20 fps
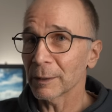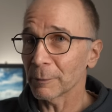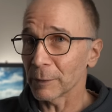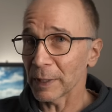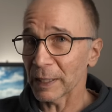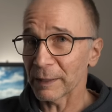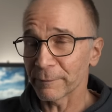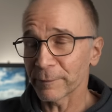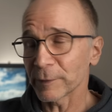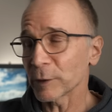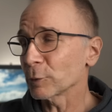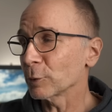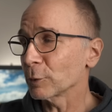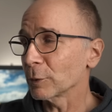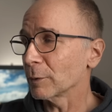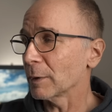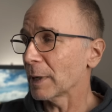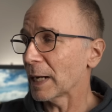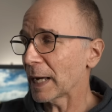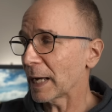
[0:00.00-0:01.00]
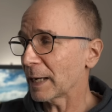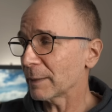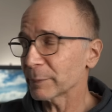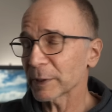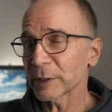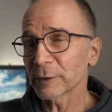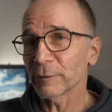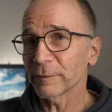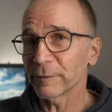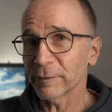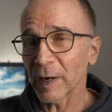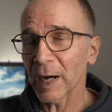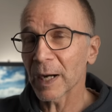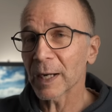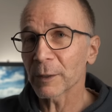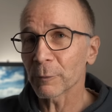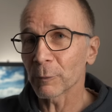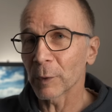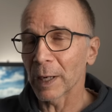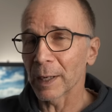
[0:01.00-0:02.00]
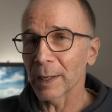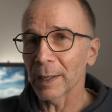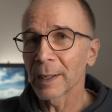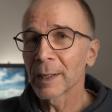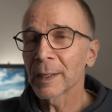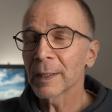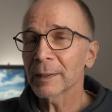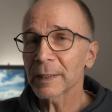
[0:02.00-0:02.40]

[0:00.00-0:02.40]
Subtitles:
if you happen to find one.